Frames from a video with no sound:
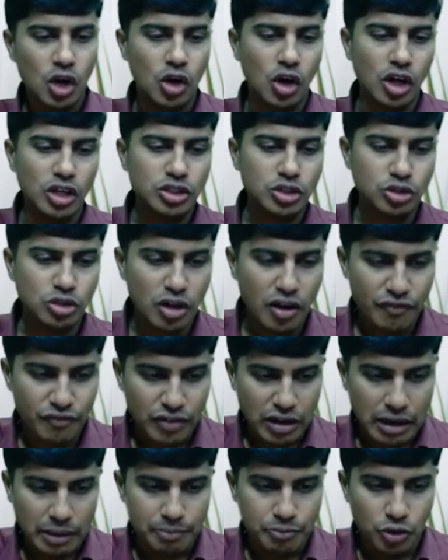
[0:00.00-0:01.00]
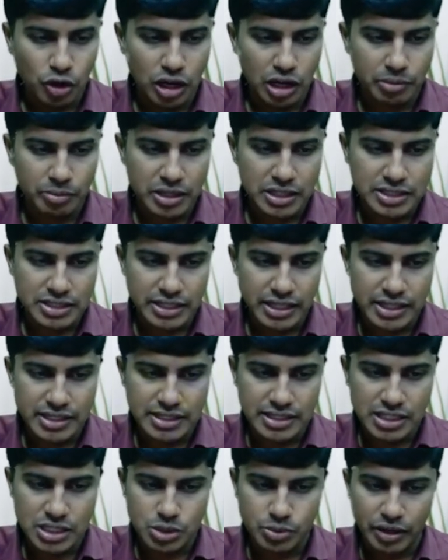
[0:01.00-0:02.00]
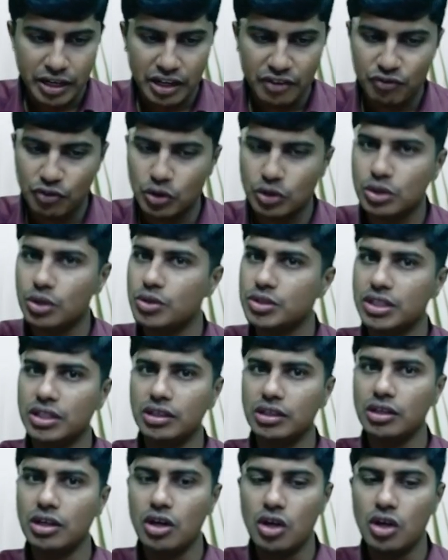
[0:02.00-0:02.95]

Cost of abnormal sales is twenty-four thousand.